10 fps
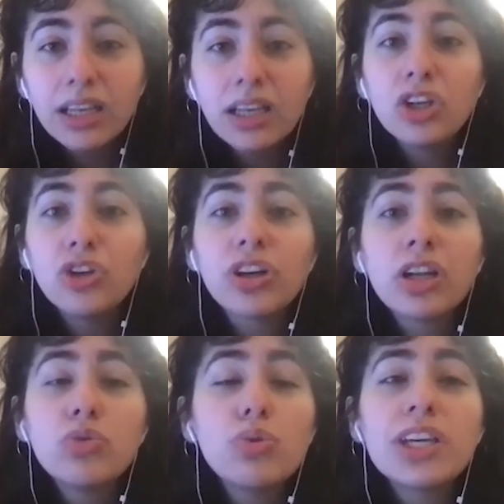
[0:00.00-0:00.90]
You're going
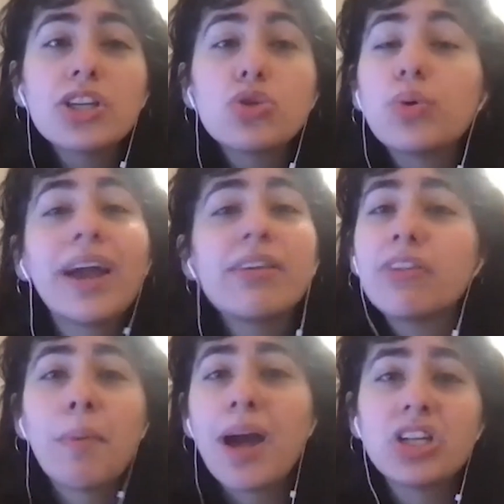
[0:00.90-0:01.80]
to do things you can't even
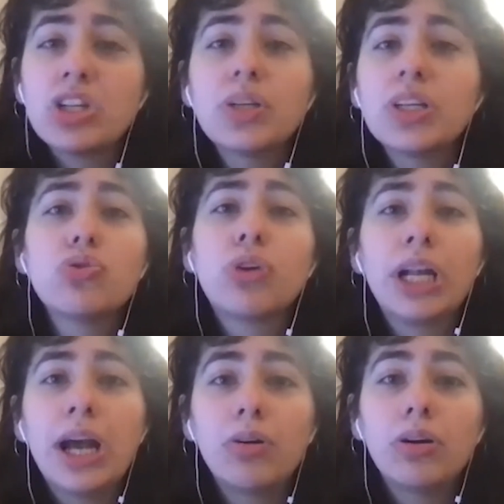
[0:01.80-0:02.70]
imagine you can do right
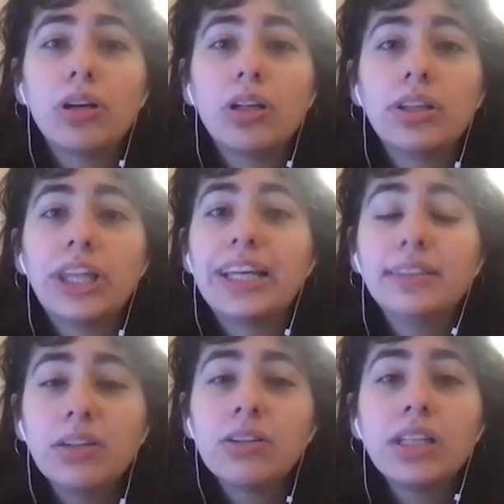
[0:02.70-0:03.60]
now. Like,
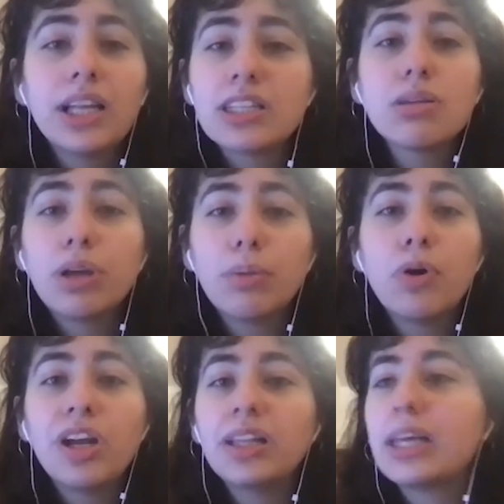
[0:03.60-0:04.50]
literally, that's the way to put
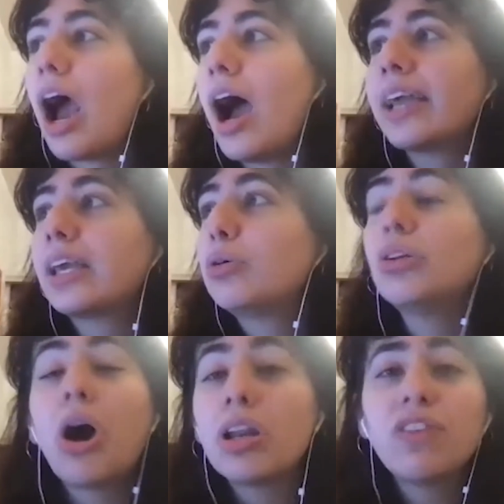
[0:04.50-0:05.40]
it. Like, I could
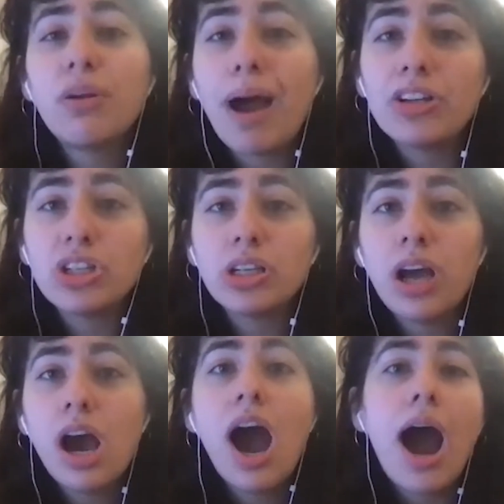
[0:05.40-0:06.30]
not even imagine
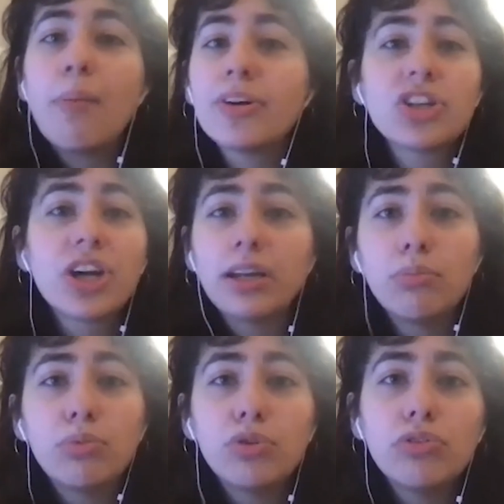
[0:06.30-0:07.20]
how much I can
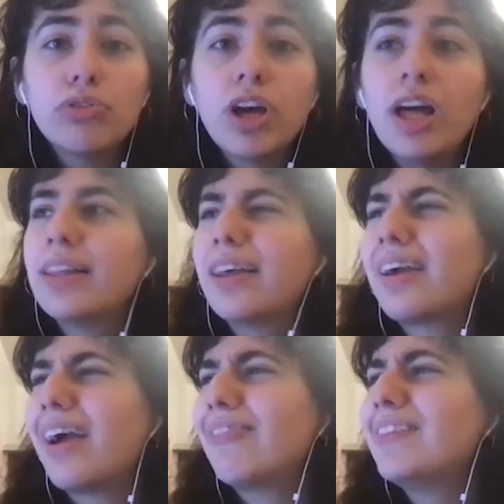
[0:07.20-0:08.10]
improve.
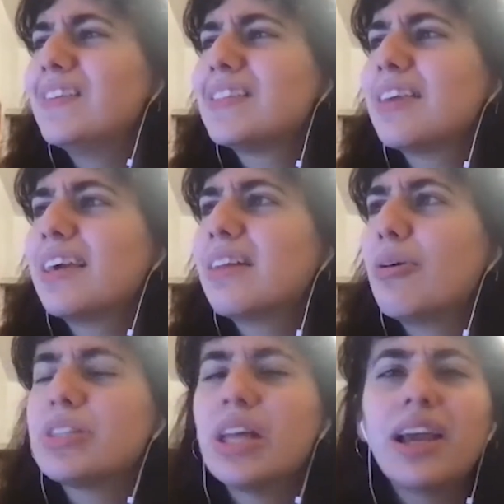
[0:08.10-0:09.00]
Like, I read this thing
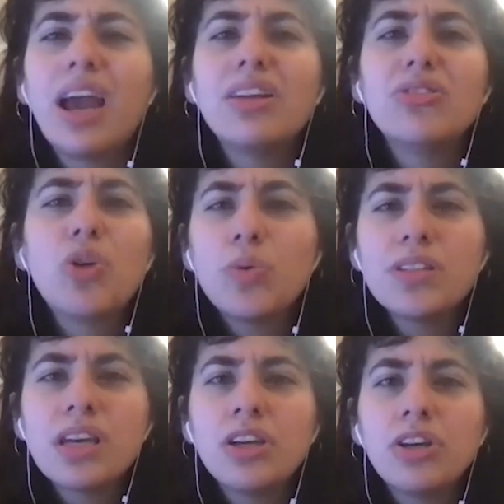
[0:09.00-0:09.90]
that was like,
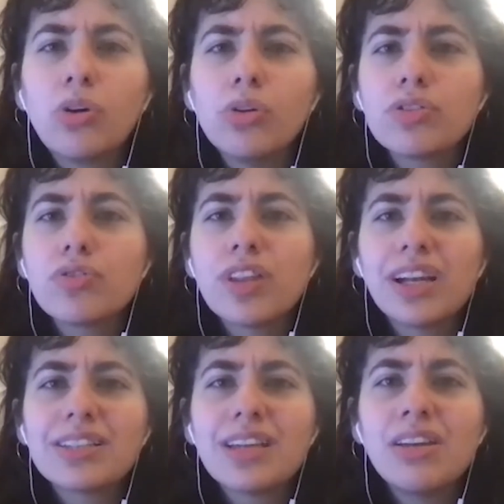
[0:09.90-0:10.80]
don't set your goals for the
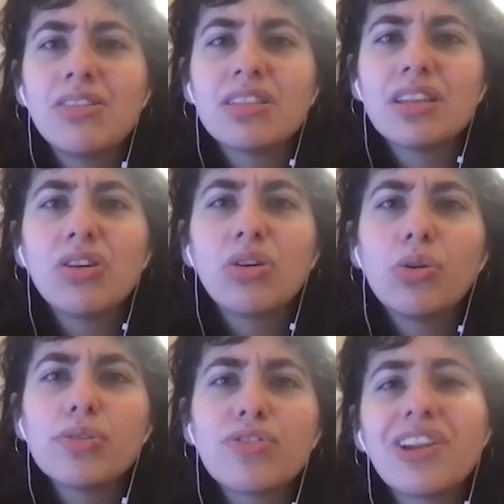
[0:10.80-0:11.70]
next 10 years. Set your
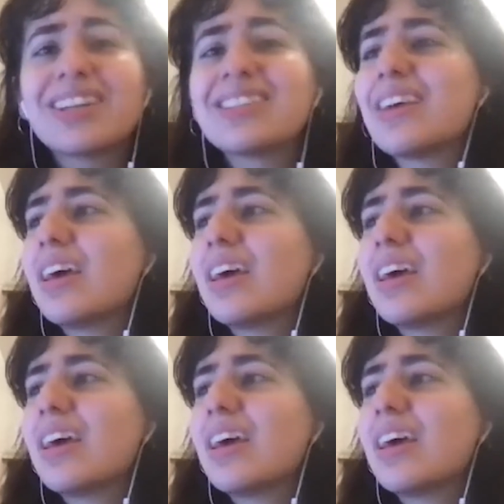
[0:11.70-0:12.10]
goals for the next